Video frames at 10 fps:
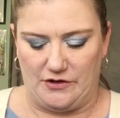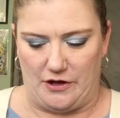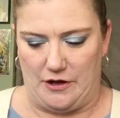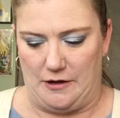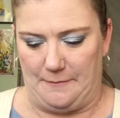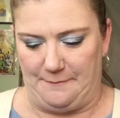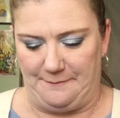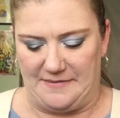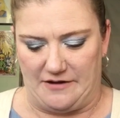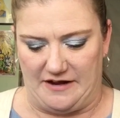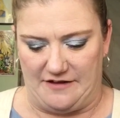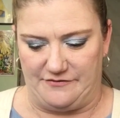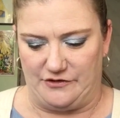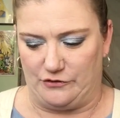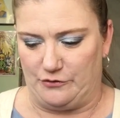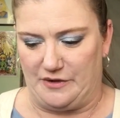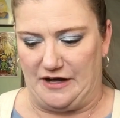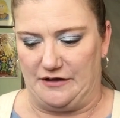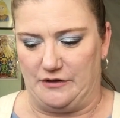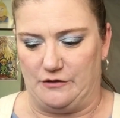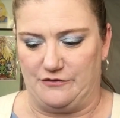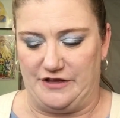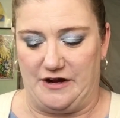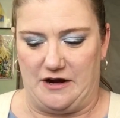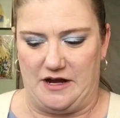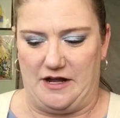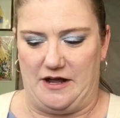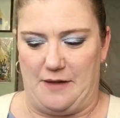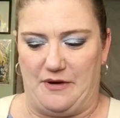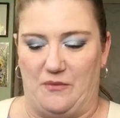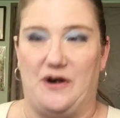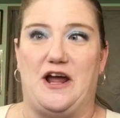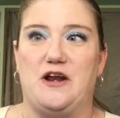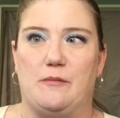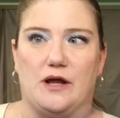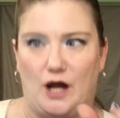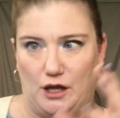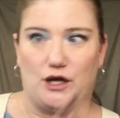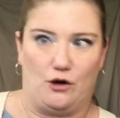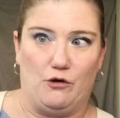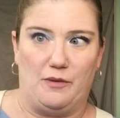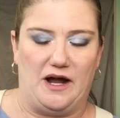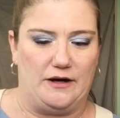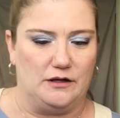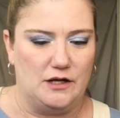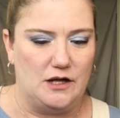Now I have this whole pile over there. I bought 1 item and got like a whole pile.